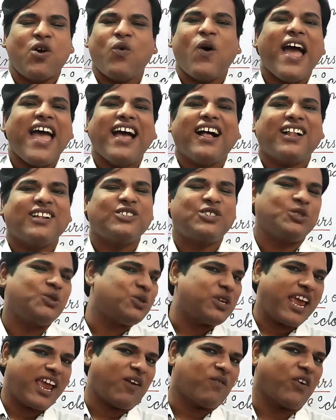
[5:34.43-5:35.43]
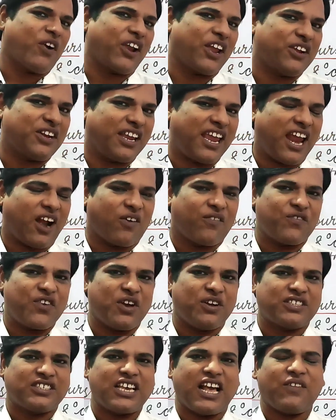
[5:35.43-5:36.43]
Well, do take a very good care of
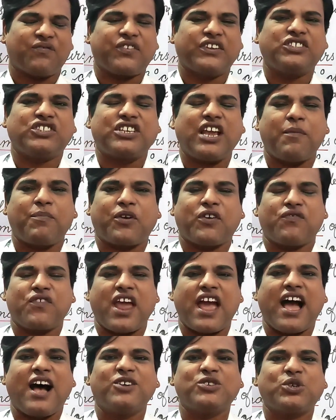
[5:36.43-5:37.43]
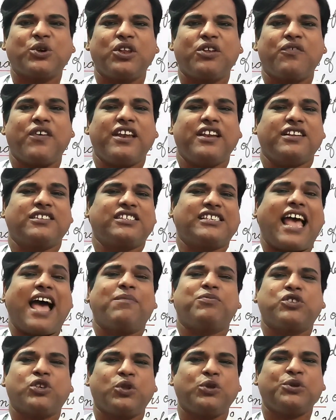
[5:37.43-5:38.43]
yourself and step out of your house only when it's
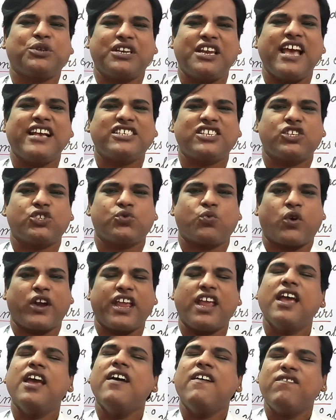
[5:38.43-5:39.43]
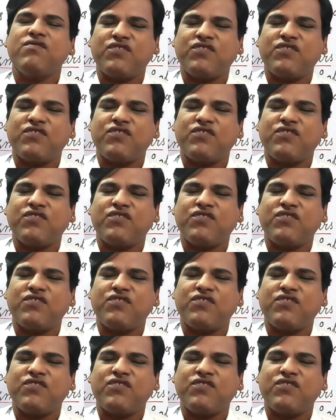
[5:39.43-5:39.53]
absolutely necessary.